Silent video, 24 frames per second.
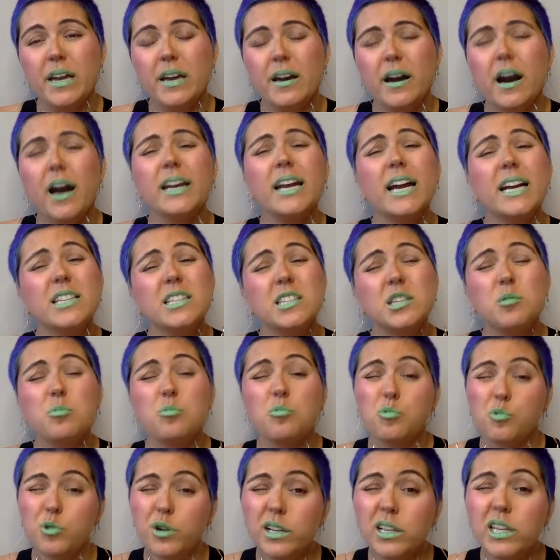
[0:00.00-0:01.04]
I'd had
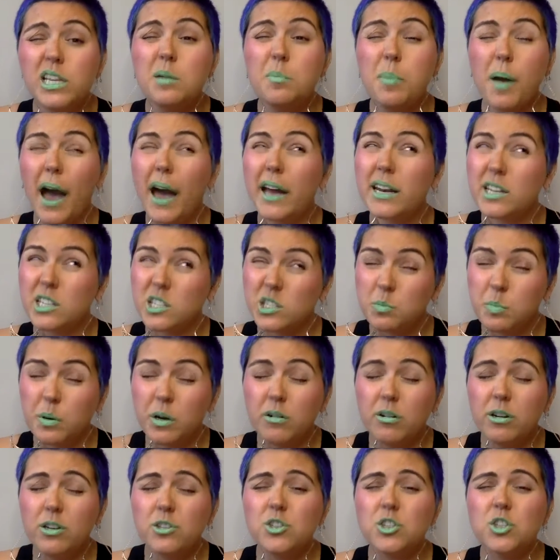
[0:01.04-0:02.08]
some really bad
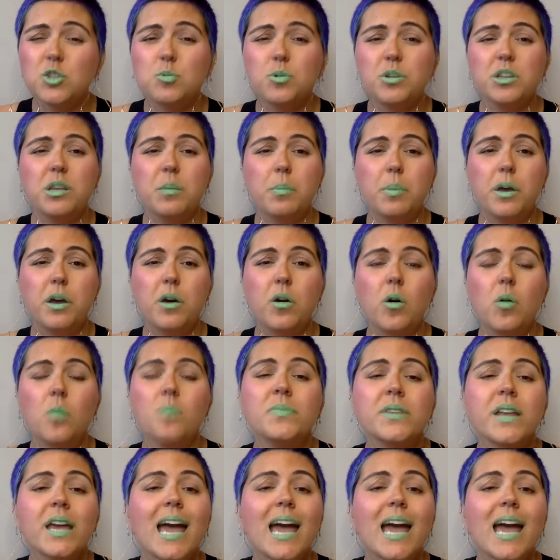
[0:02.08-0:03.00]
experiences with the pill,